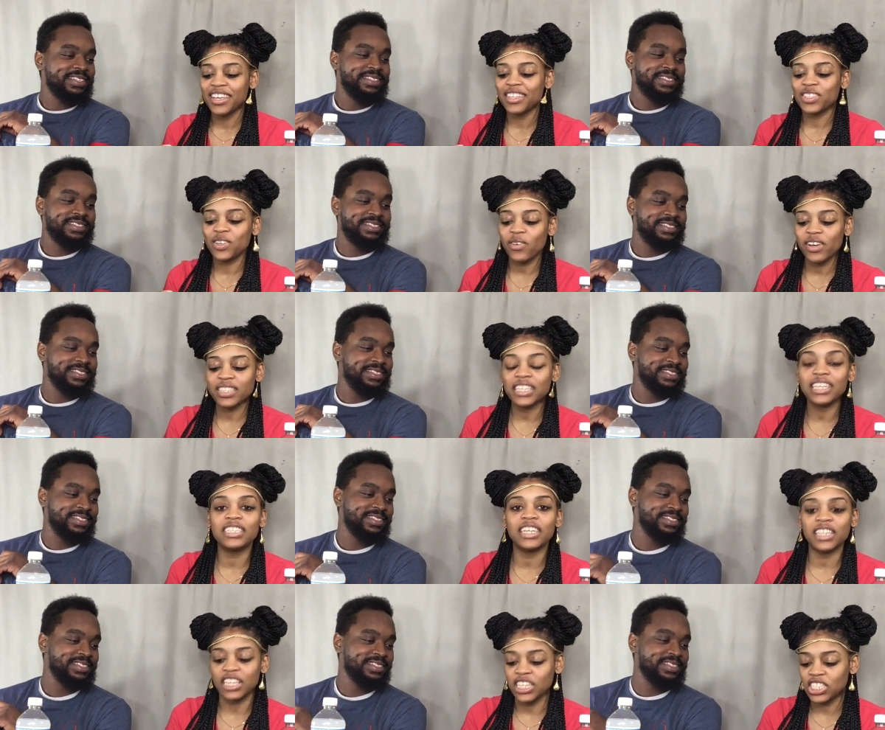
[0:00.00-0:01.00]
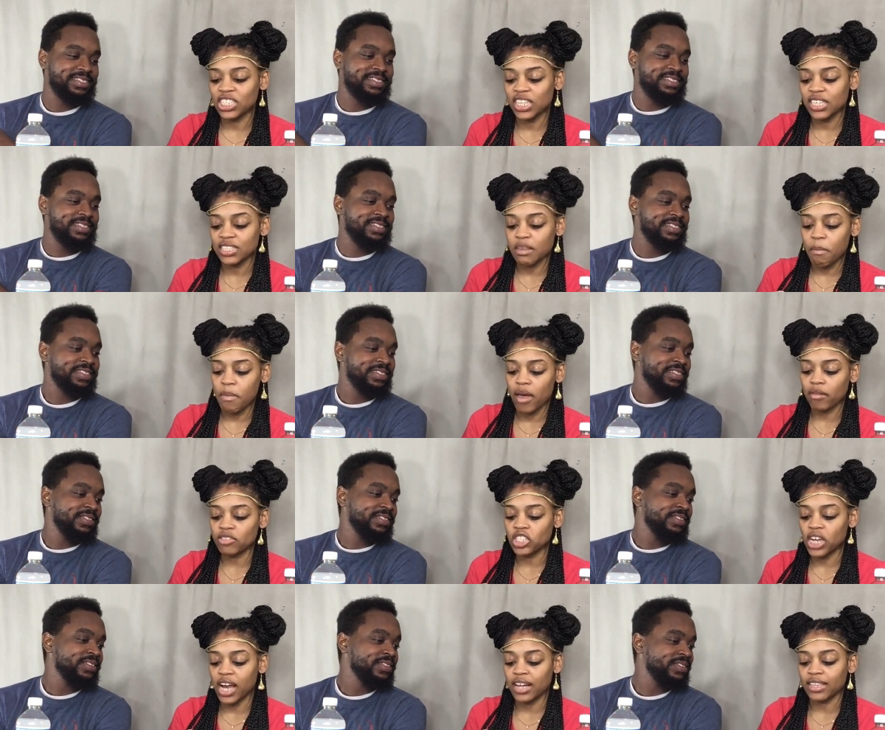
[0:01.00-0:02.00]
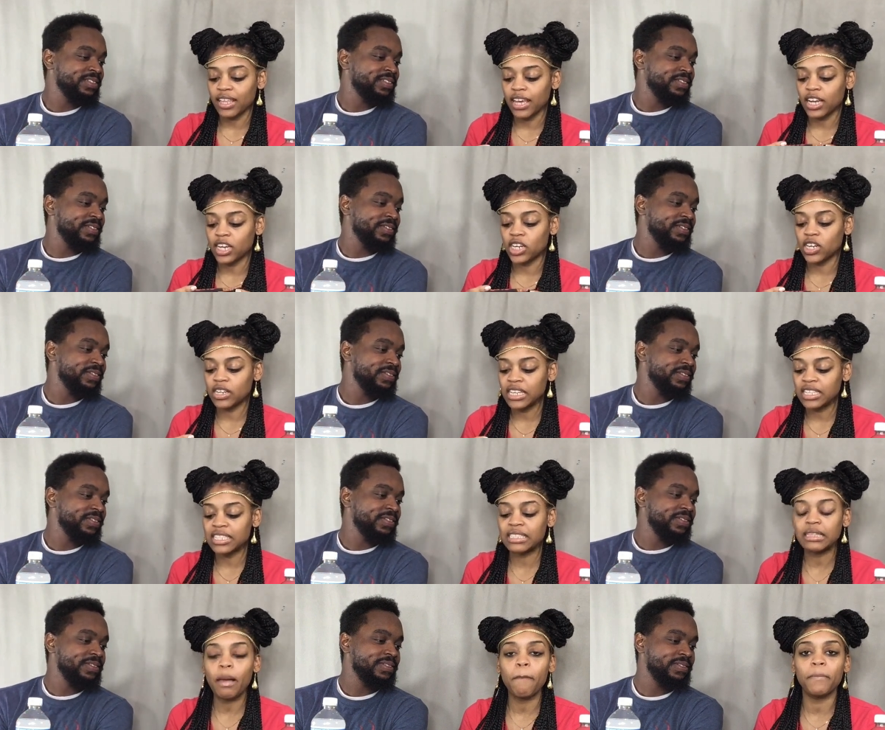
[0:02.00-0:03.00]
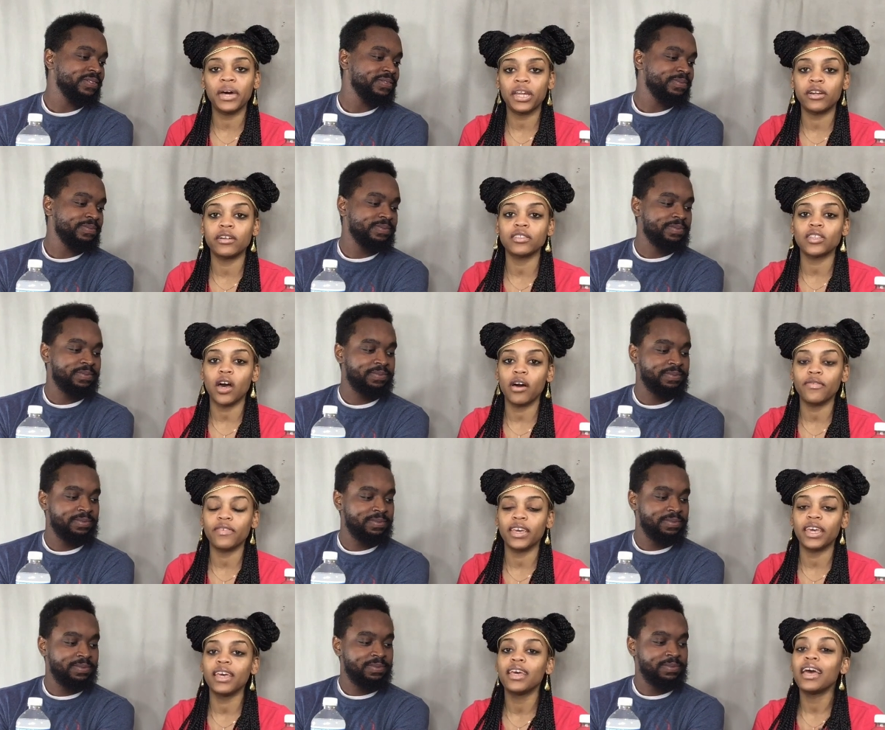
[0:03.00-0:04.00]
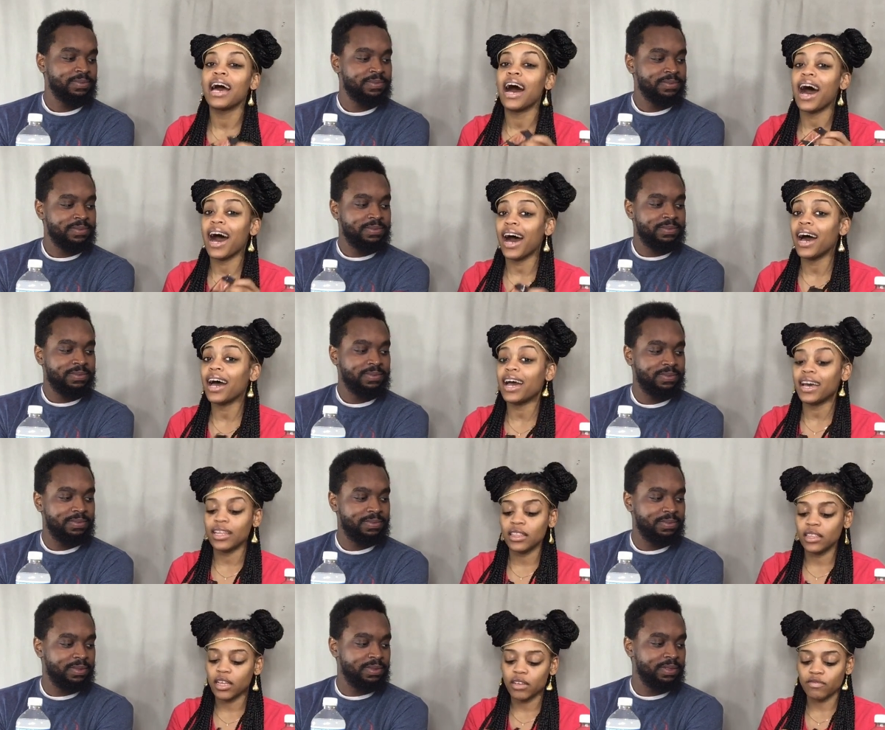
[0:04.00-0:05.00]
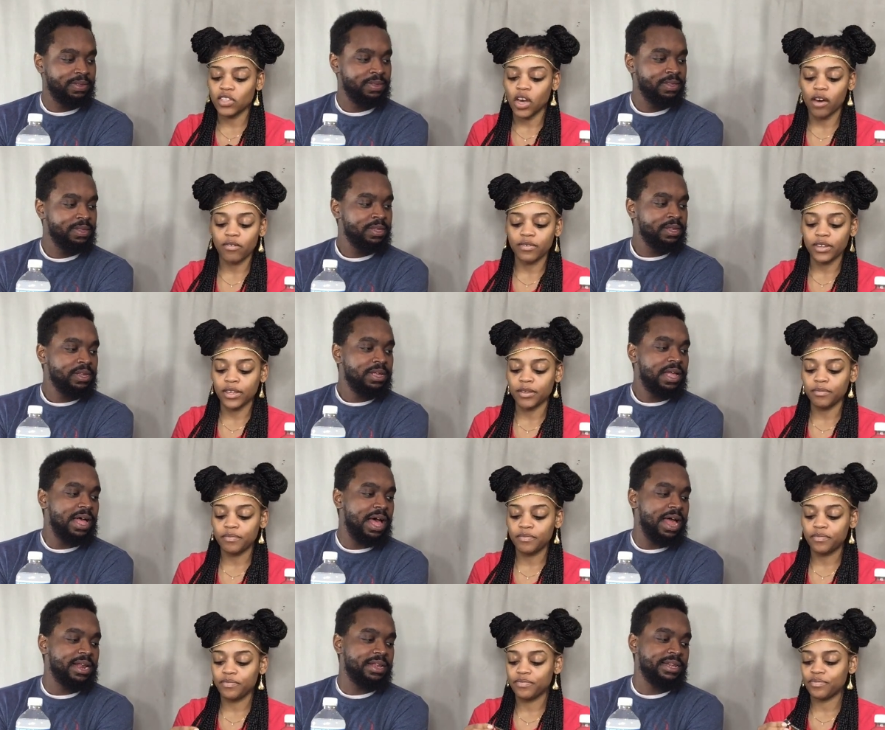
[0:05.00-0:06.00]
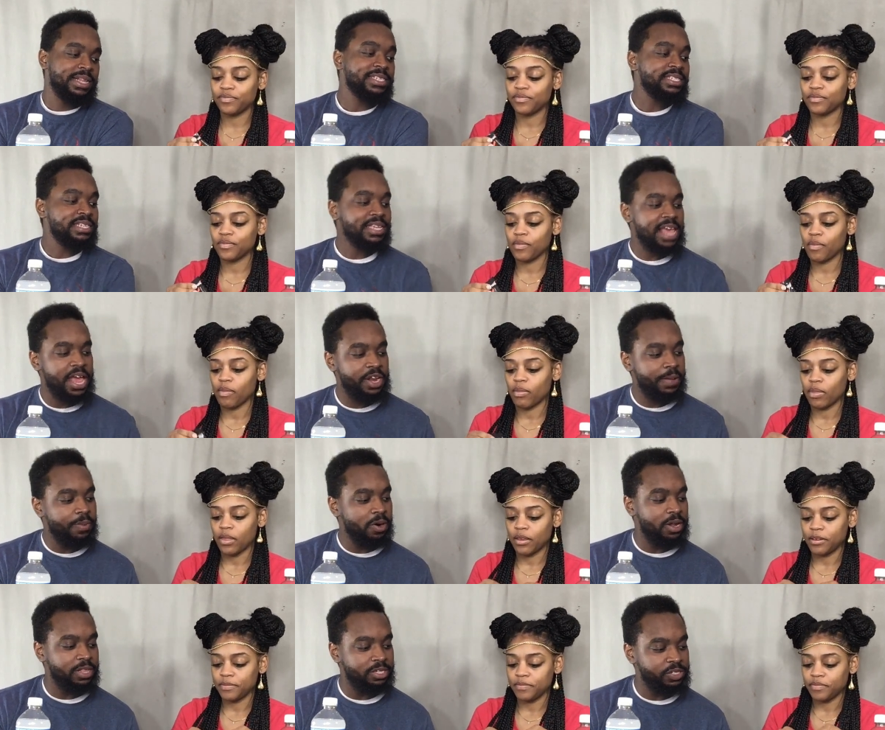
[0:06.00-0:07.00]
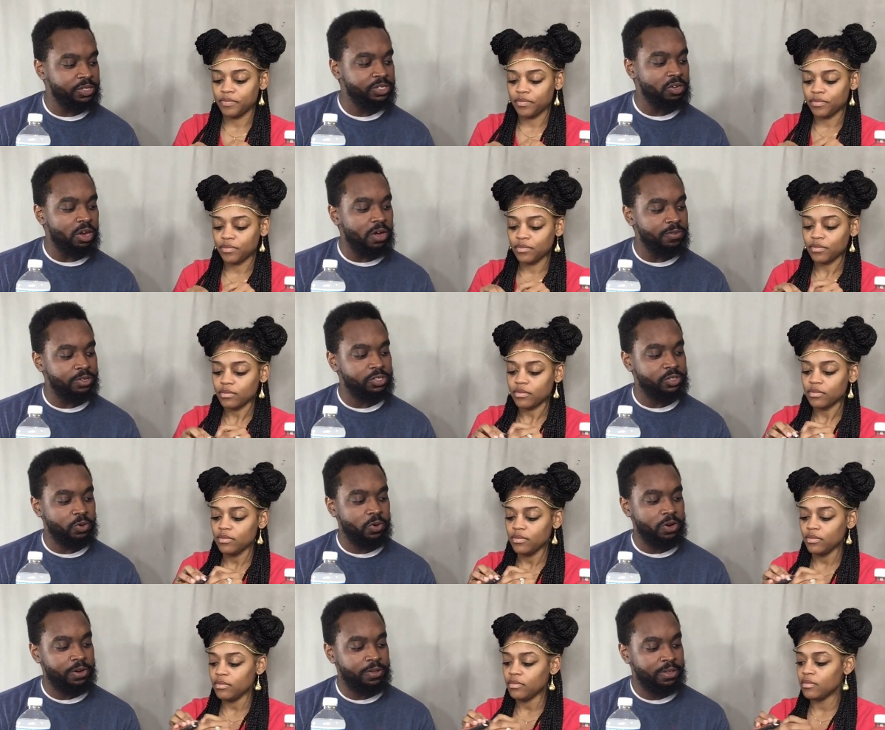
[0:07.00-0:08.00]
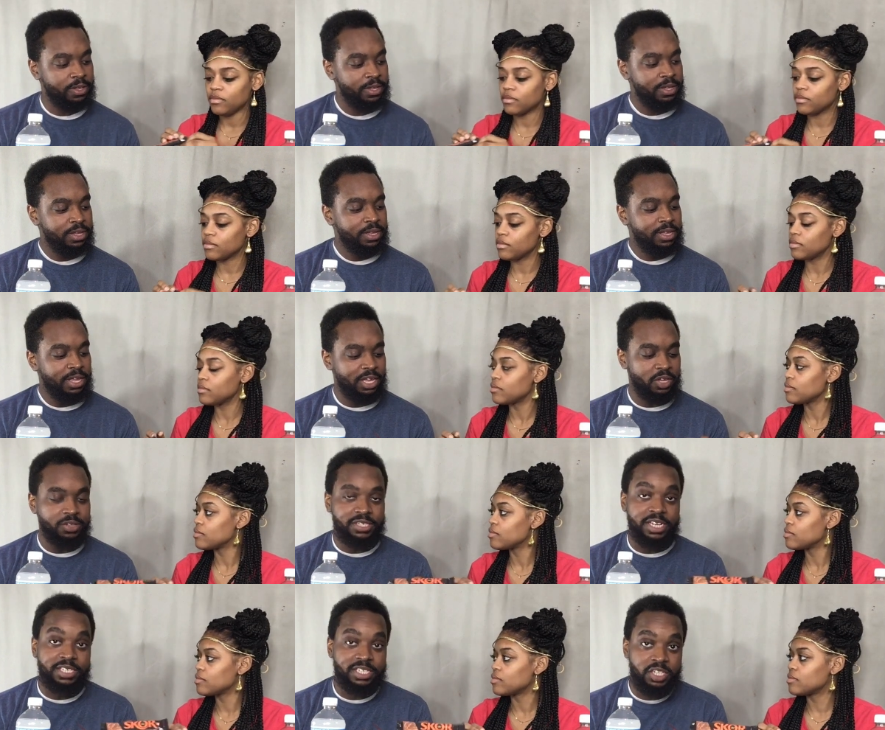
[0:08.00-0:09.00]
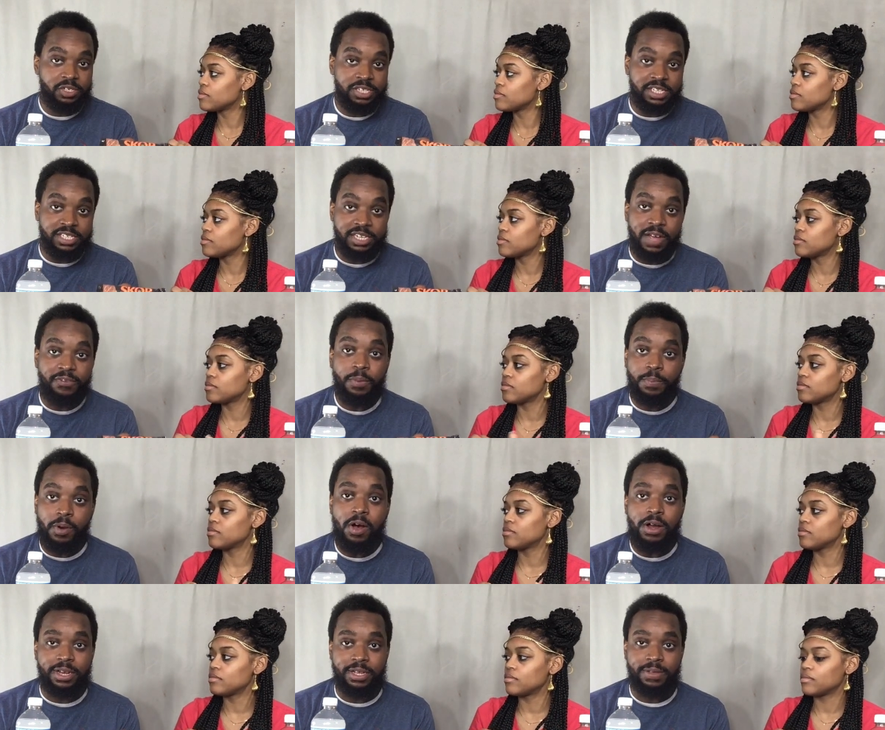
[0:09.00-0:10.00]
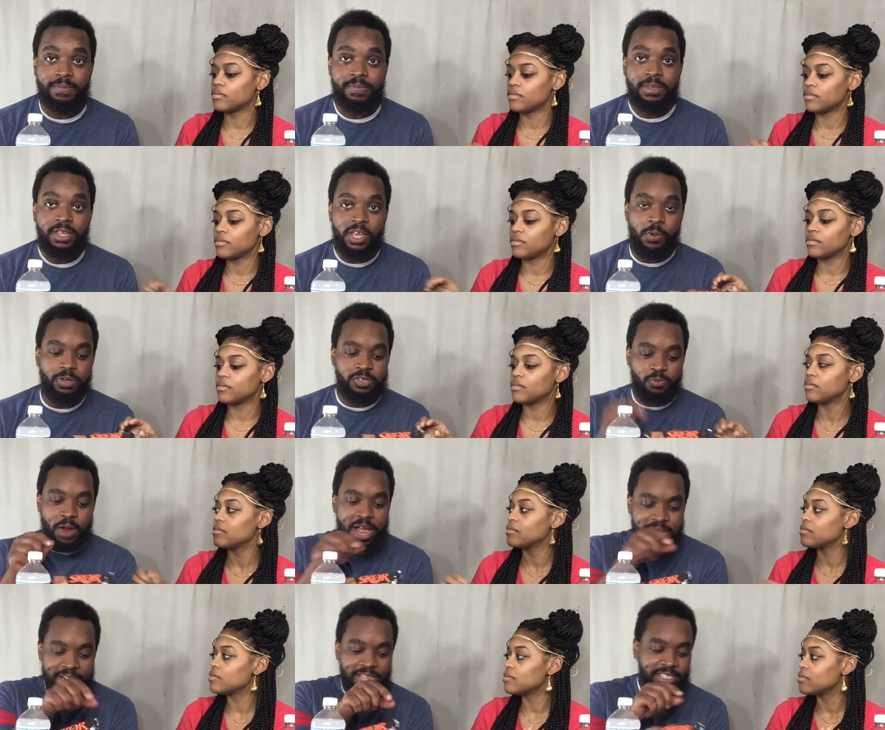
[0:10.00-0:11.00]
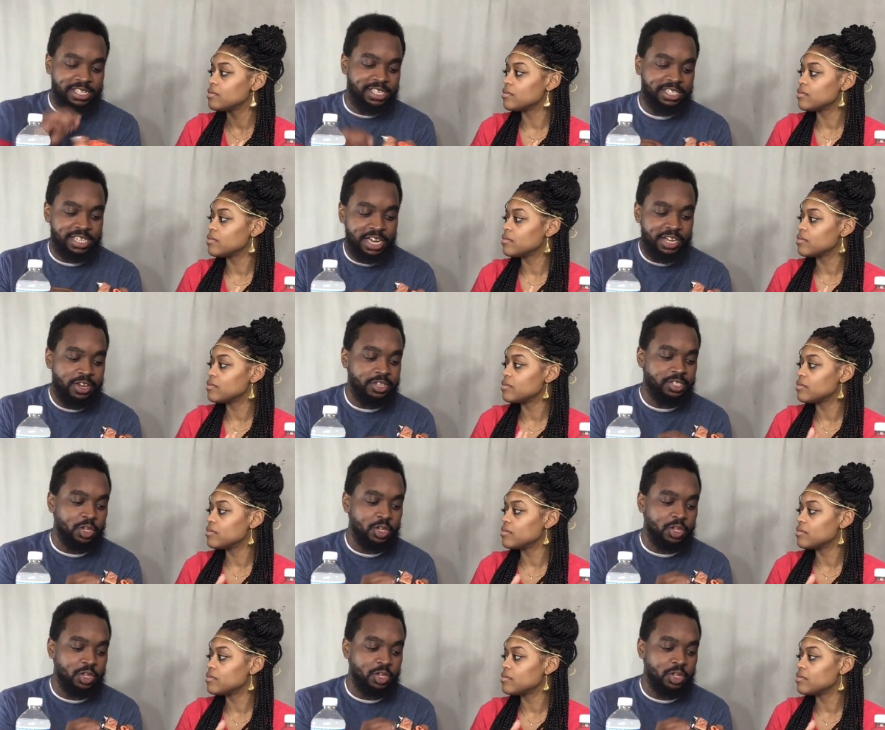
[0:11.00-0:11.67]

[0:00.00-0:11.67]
Speaker 1: So it's a delicious milk chocolate crisp butter toffee. I love toffee.
Speaker 2: I, this is the candy bar that you saw in the store, and you just you just never bought it. It was right next to the Snickers,